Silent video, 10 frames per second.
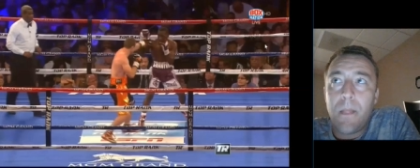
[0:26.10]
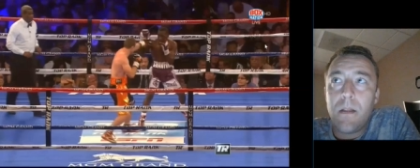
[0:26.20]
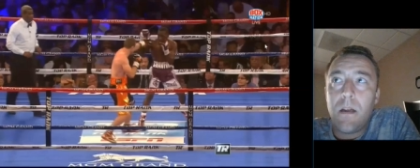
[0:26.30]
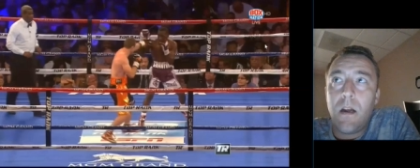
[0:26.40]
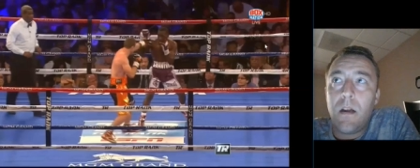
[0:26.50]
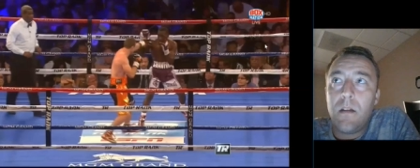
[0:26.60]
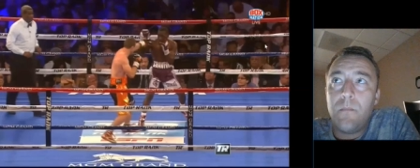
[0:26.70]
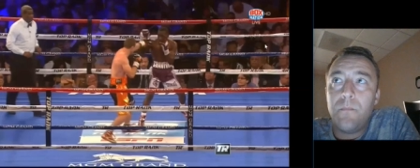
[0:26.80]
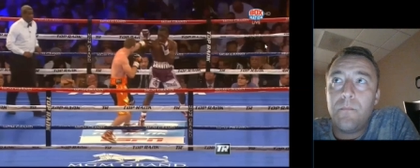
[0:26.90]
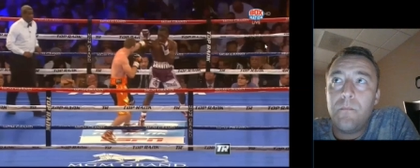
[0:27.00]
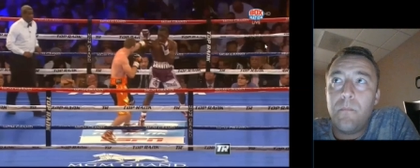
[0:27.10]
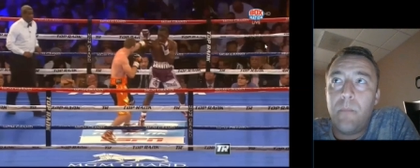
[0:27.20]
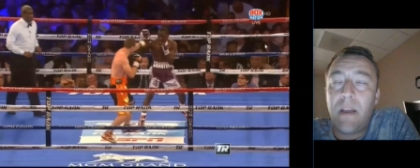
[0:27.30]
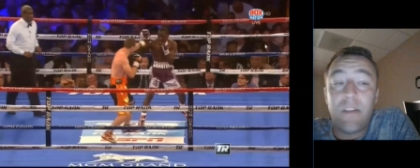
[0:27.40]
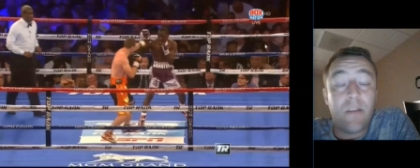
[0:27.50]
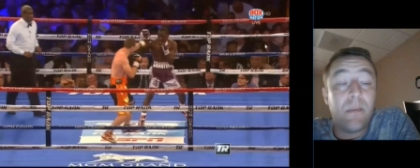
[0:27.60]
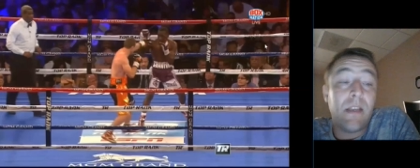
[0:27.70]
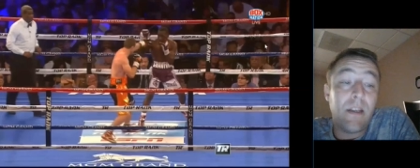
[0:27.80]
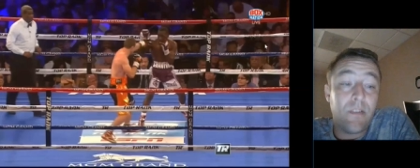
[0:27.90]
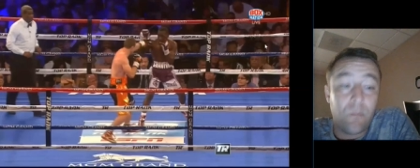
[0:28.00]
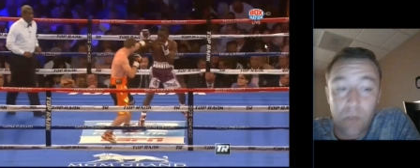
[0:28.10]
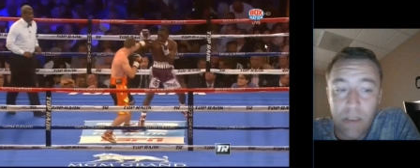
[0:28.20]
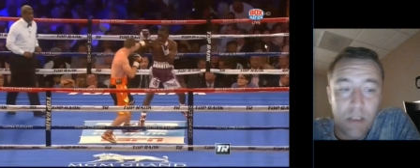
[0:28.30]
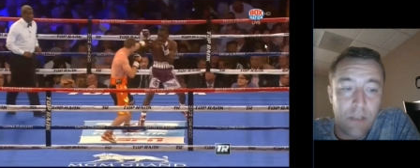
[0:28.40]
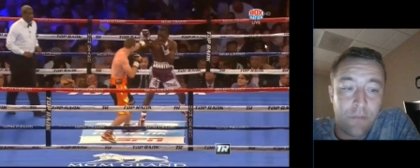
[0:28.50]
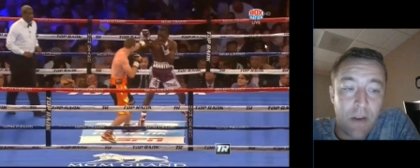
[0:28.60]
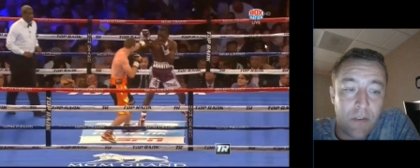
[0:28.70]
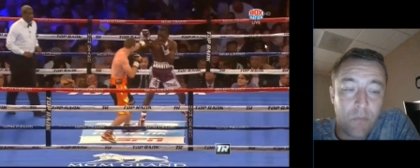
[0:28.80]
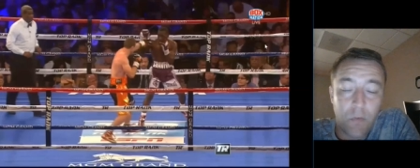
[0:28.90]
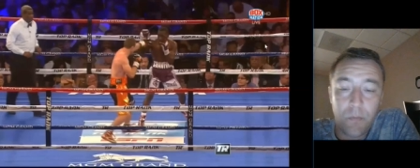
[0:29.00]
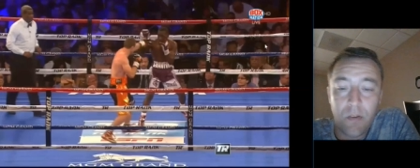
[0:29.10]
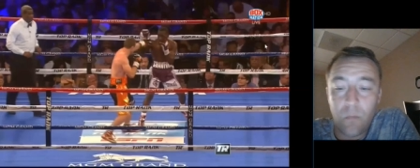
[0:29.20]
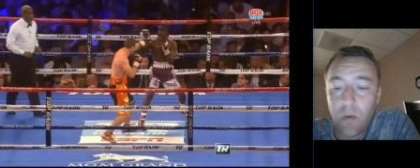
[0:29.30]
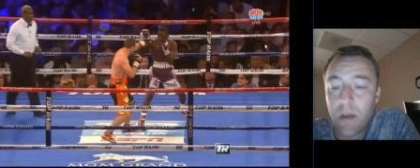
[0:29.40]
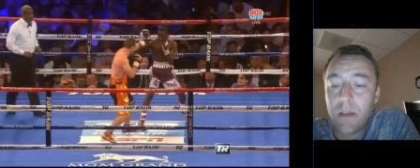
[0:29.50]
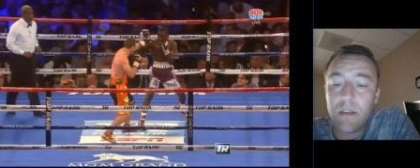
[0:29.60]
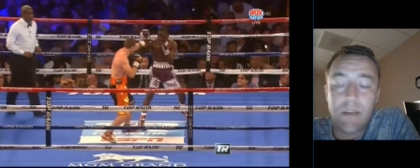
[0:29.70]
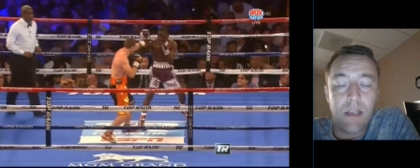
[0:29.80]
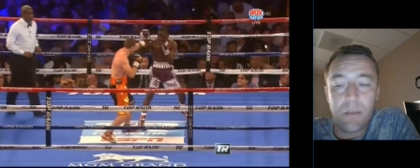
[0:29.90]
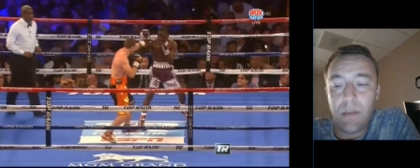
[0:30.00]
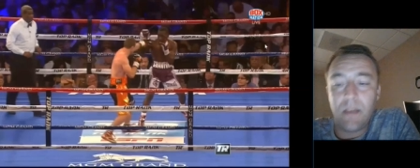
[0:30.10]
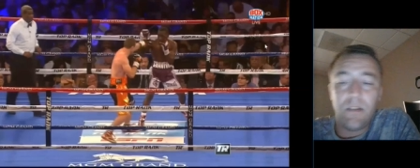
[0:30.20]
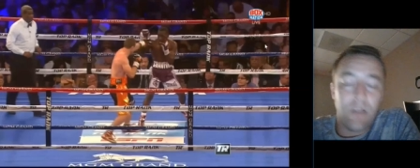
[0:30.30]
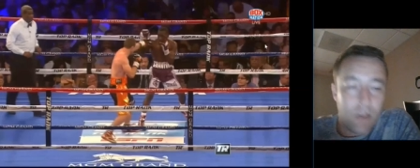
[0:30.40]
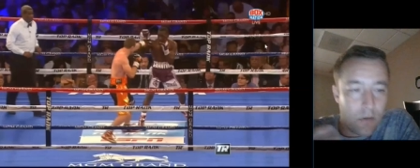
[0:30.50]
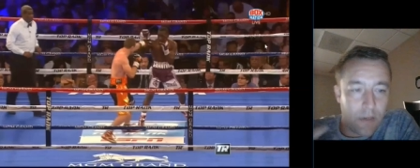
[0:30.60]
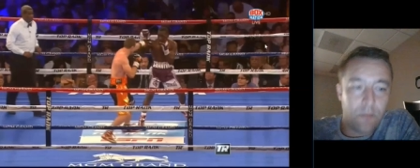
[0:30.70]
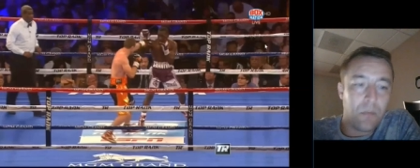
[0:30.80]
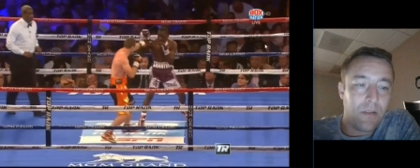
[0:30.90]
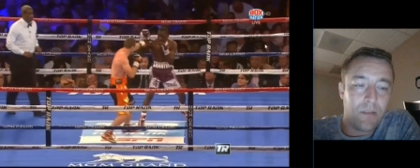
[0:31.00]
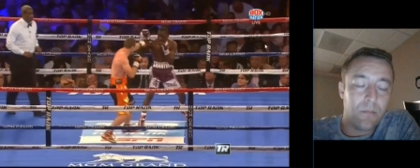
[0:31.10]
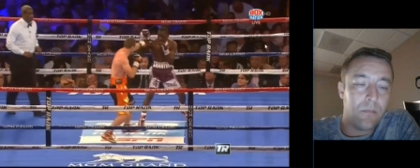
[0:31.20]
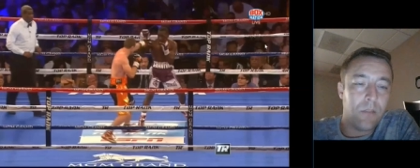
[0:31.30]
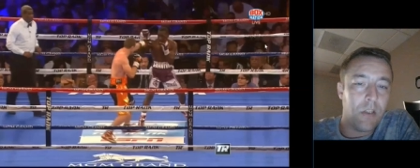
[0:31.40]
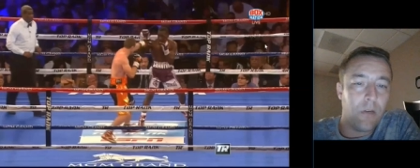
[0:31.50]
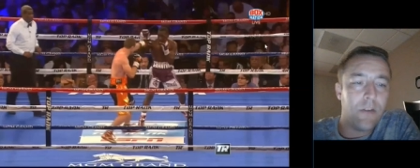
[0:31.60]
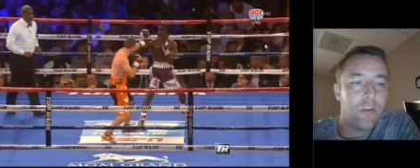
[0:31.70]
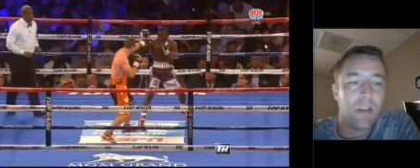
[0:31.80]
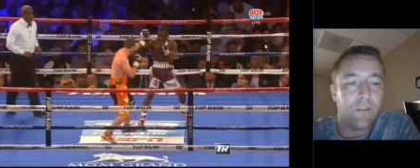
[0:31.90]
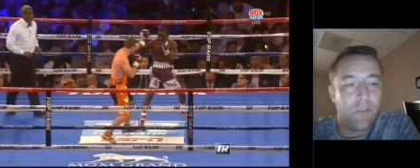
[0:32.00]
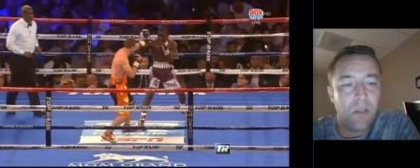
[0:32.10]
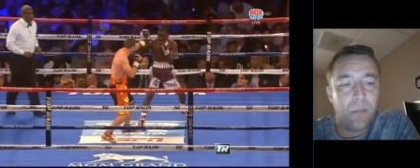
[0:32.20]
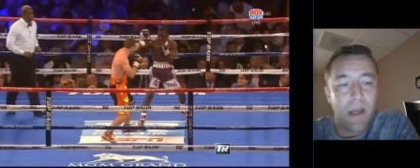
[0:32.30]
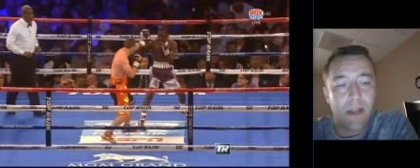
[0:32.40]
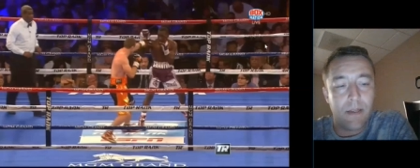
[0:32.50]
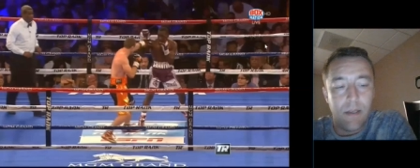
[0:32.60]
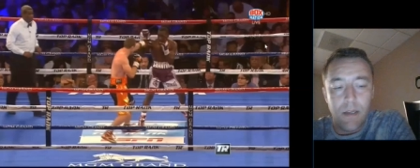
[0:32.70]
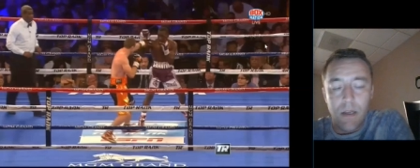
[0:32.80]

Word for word: um, because I've been getting some really good advice from someone telling me, you know, giving me some, you know, interesting feedback.